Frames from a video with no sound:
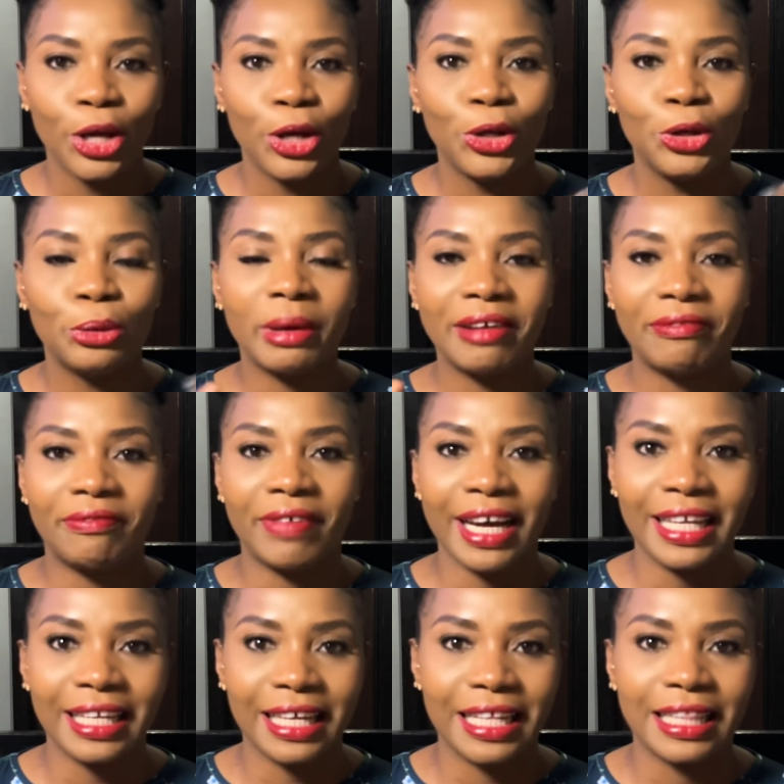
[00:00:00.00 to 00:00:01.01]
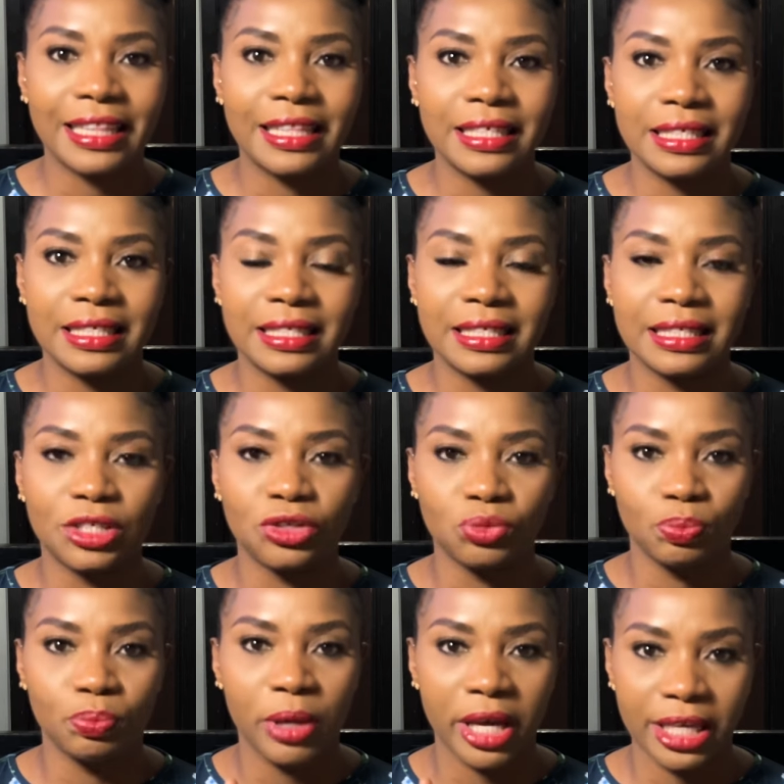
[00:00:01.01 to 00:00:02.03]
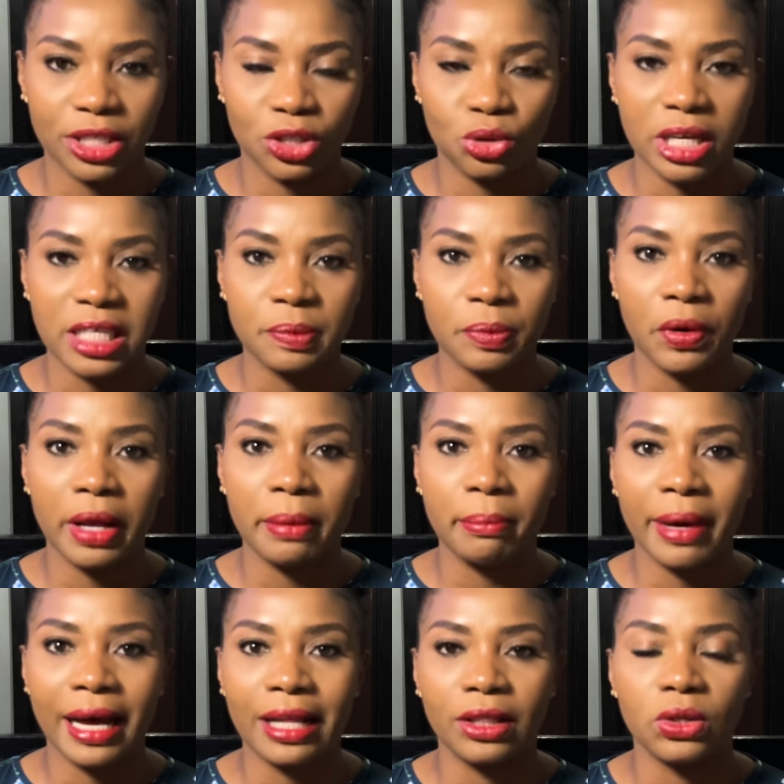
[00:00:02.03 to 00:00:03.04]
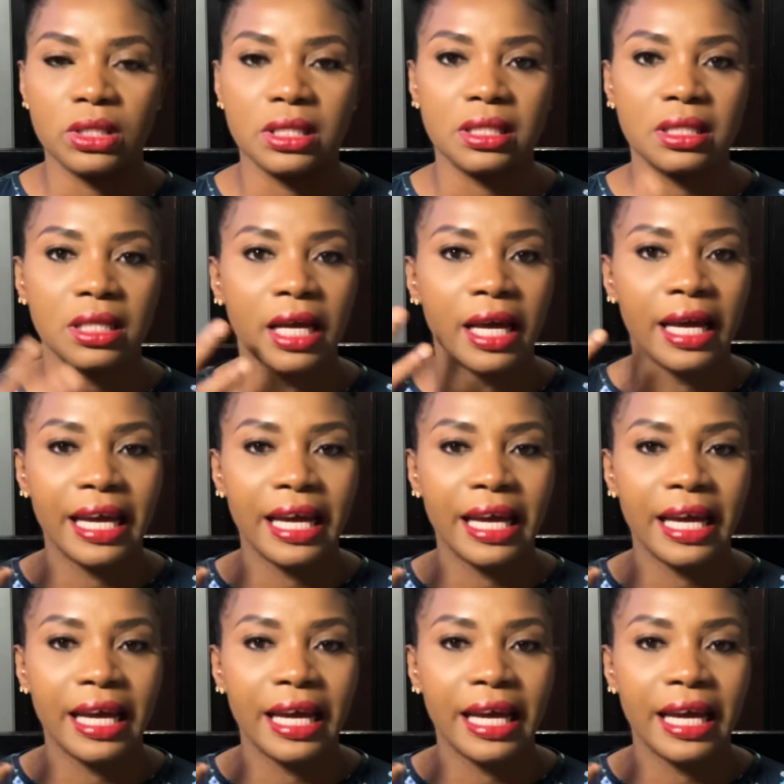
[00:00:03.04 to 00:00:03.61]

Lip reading: you might find that this Pierce Transparent Bar doesn't